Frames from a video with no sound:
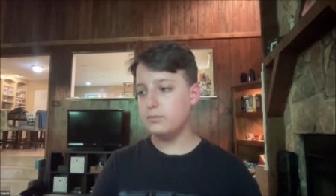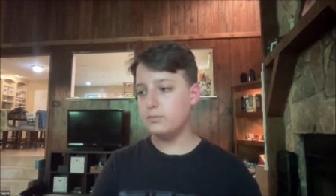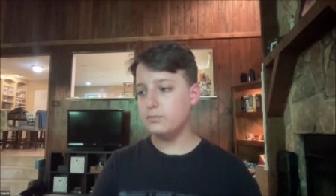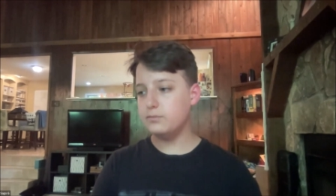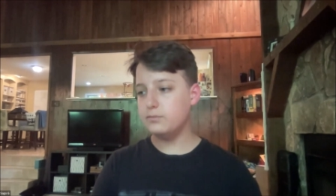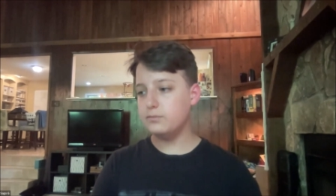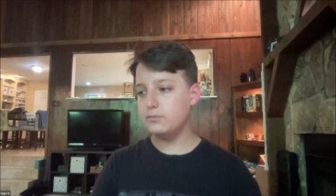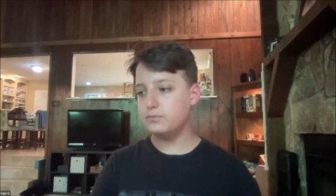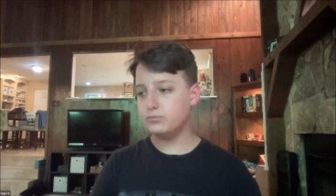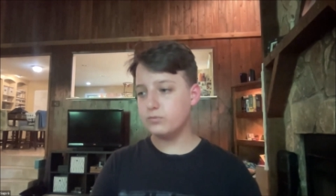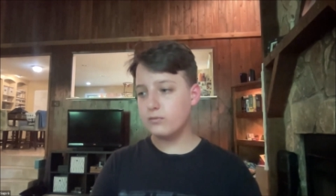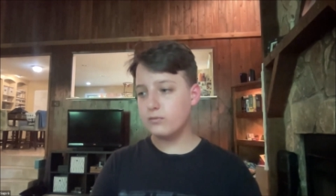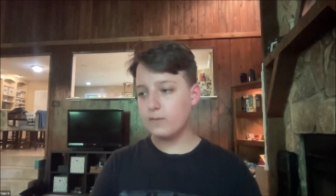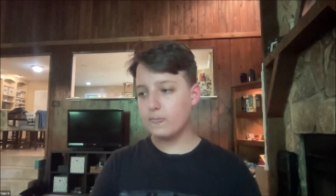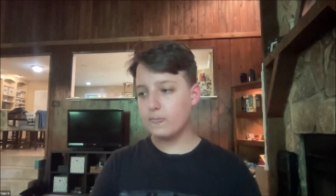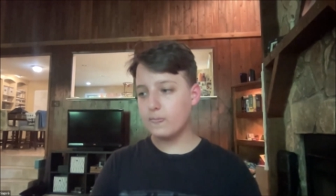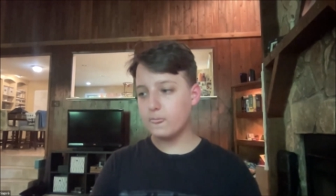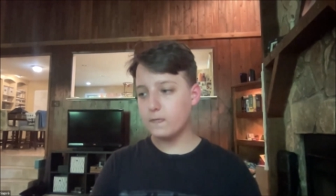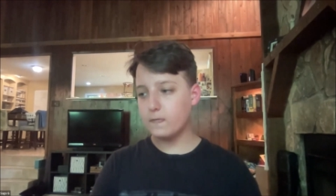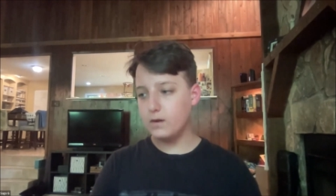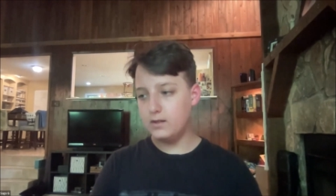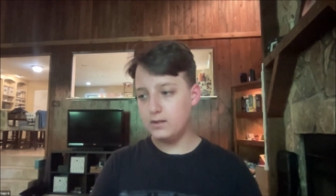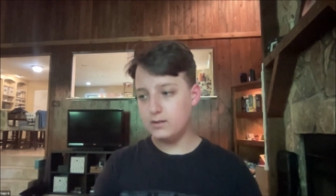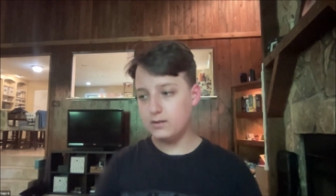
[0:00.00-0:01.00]
And
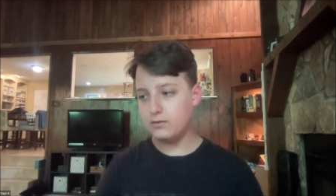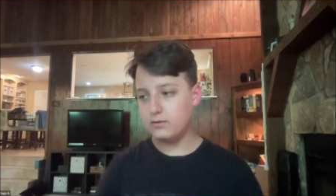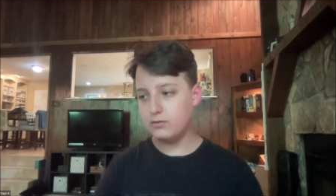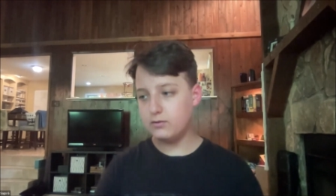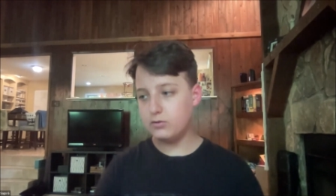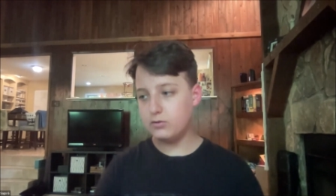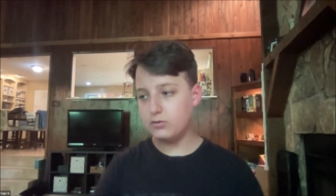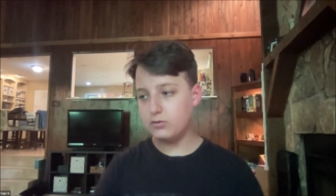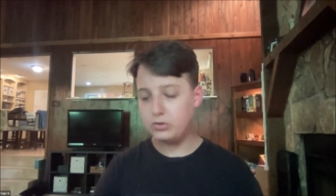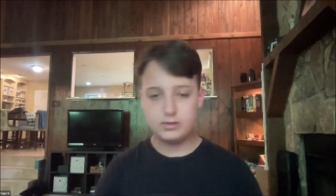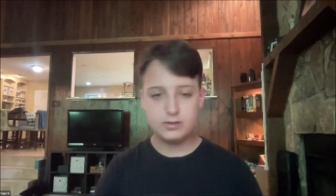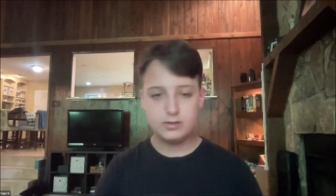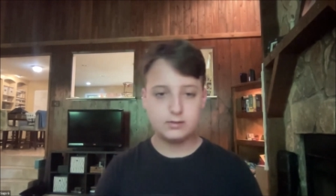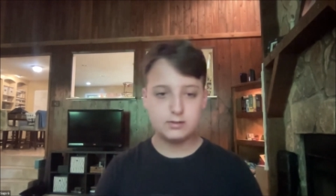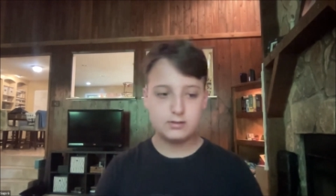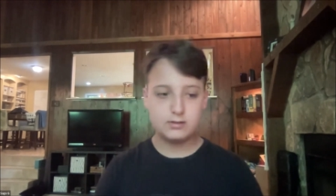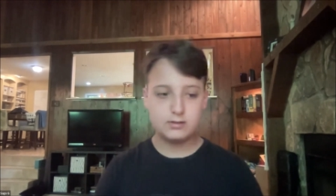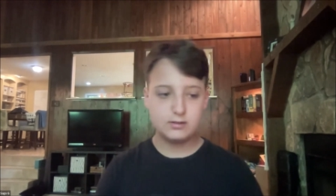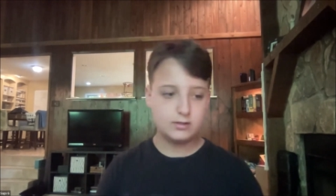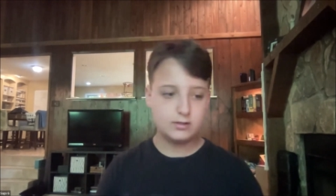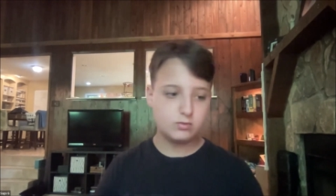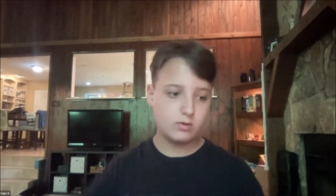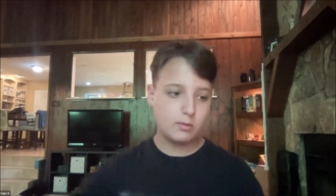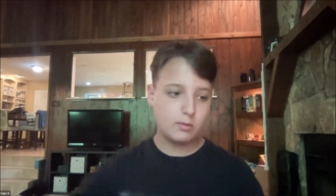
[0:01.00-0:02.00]
of
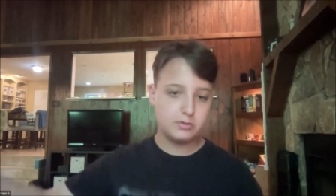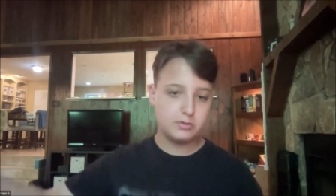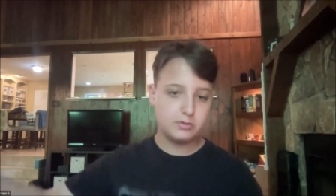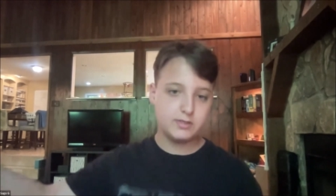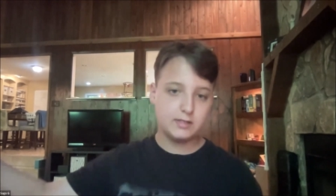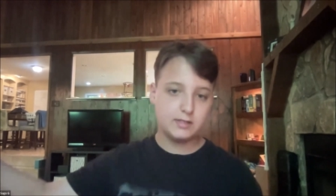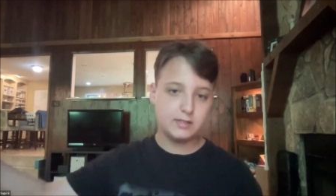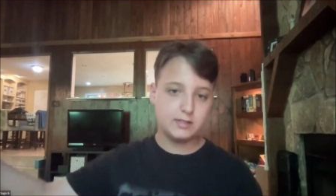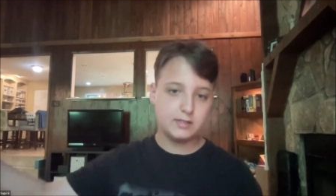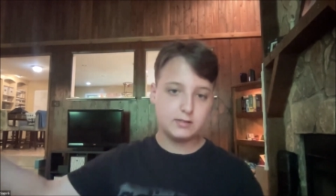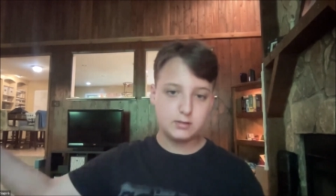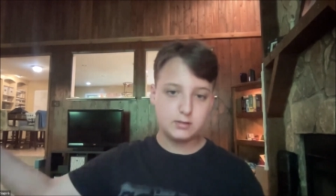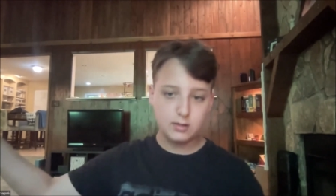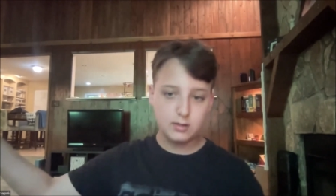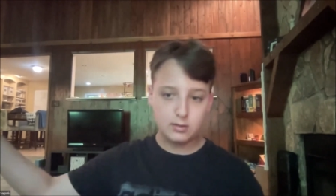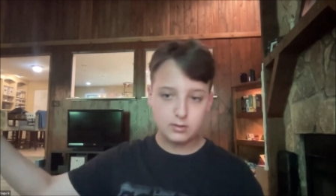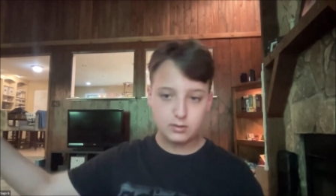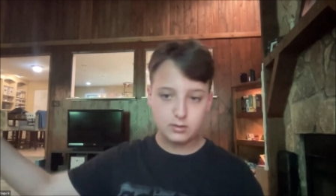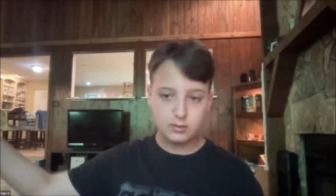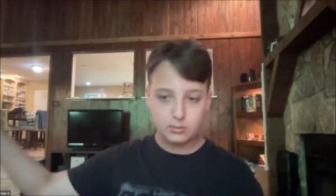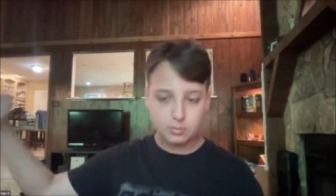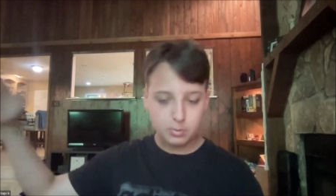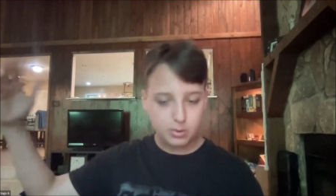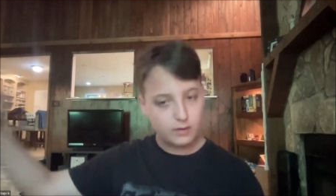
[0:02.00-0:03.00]
course this
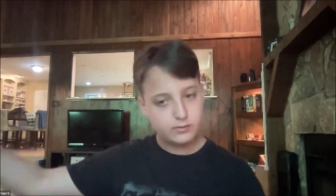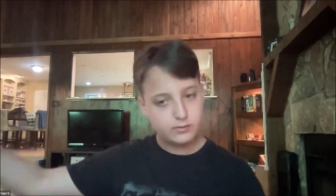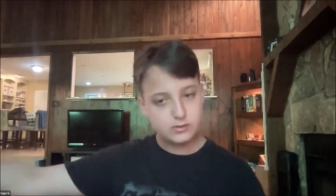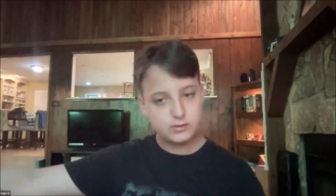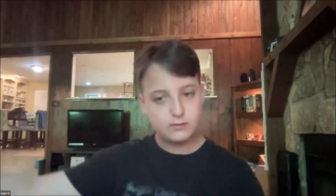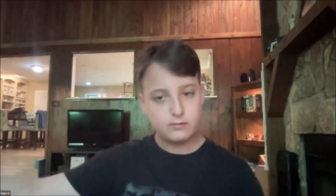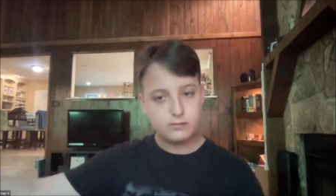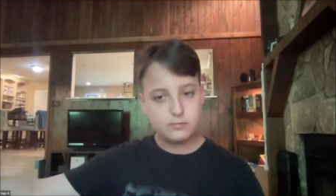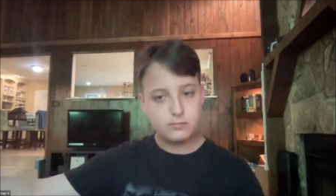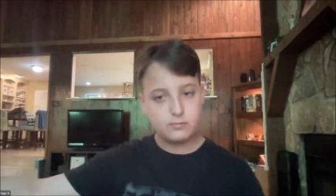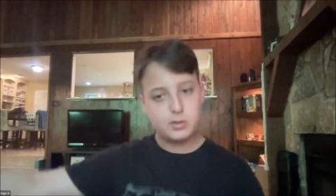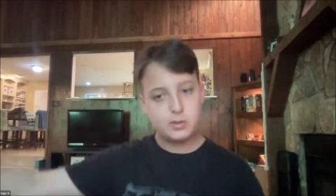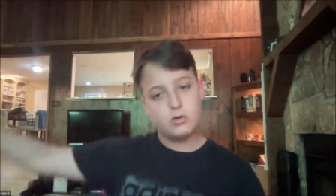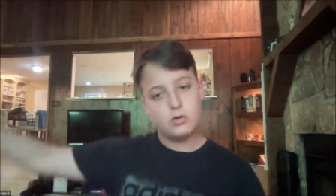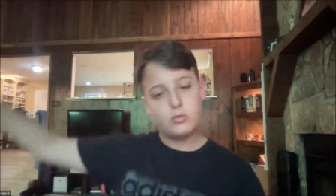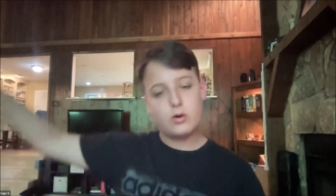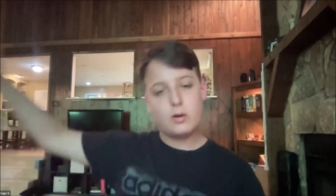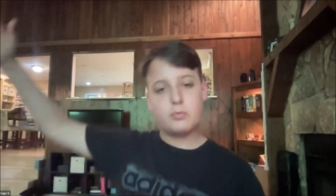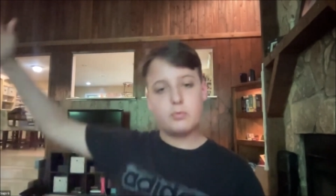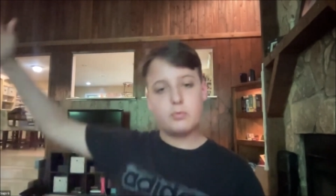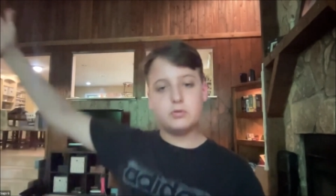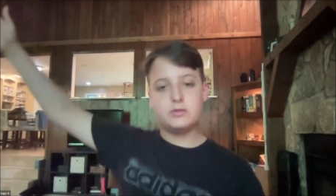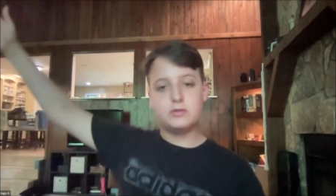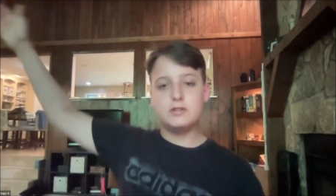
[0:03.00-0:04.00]
represents the prophets of
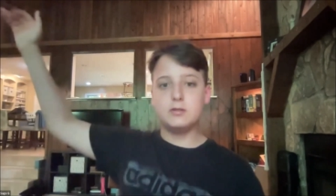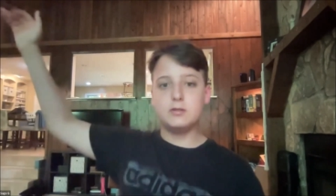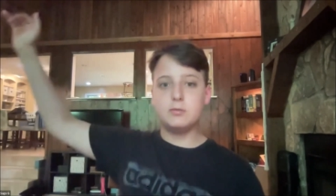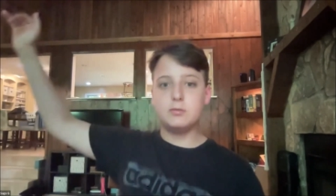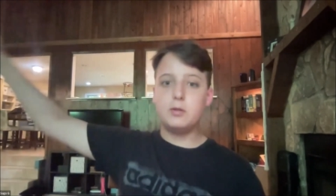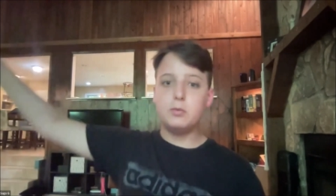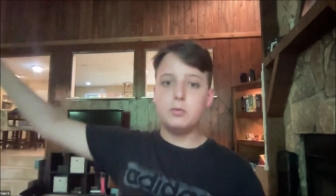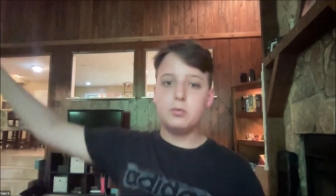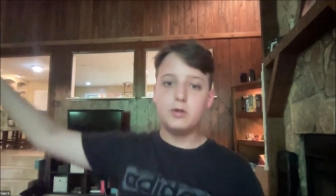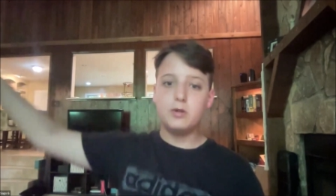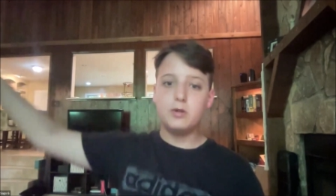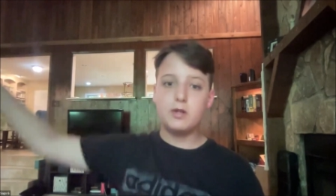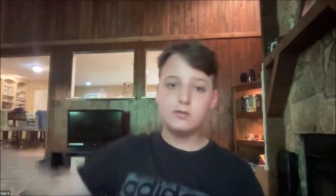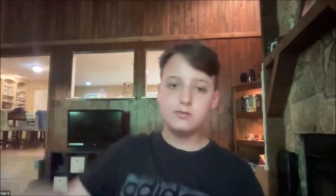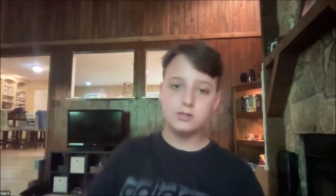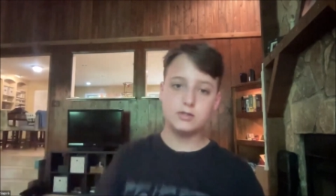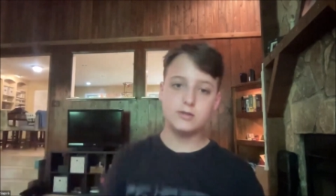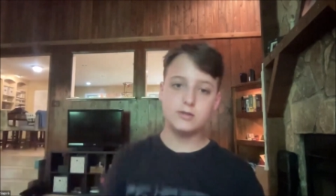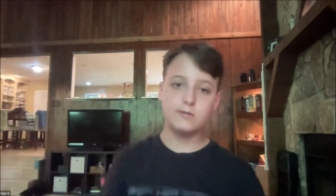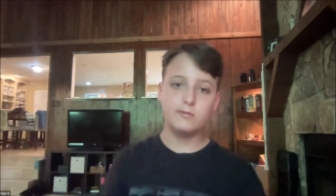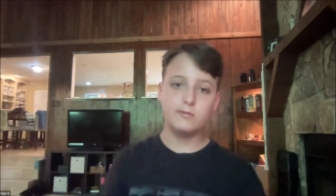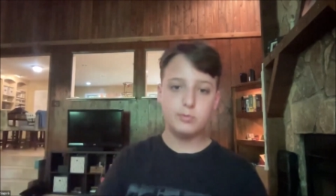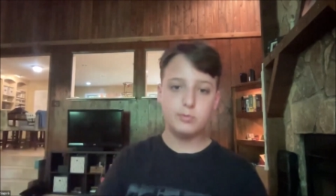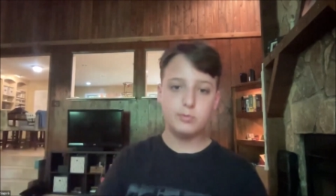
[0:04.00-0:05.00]
Baal. It represents the
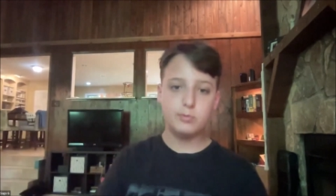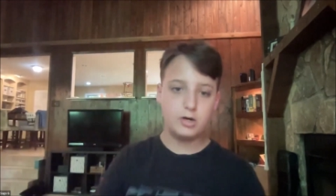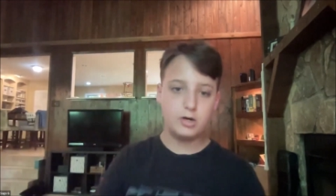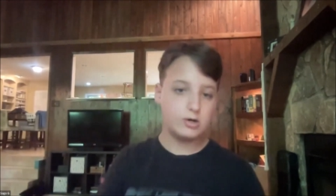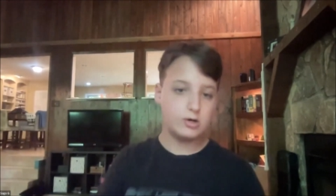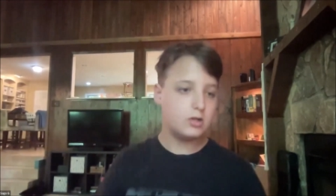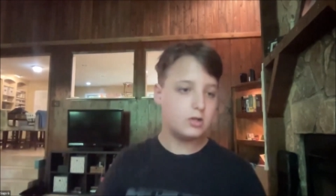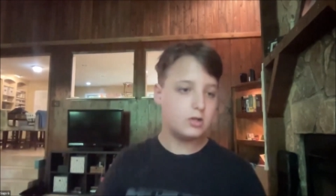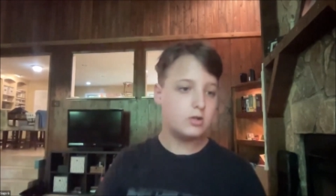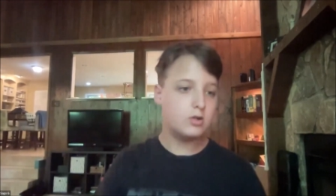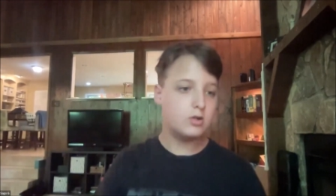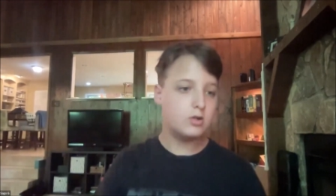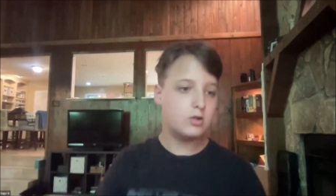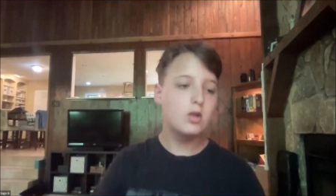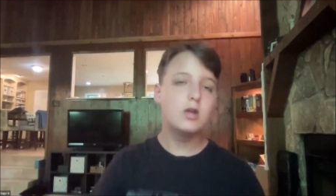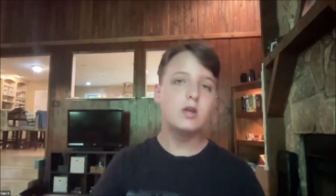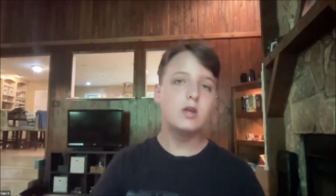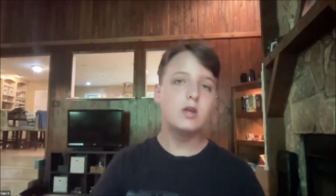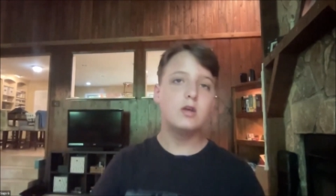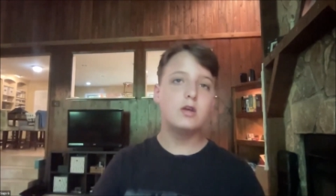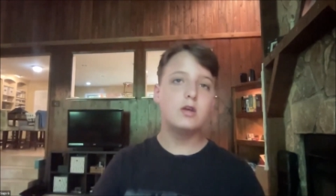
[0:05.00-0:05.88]
people that worshiped Baal.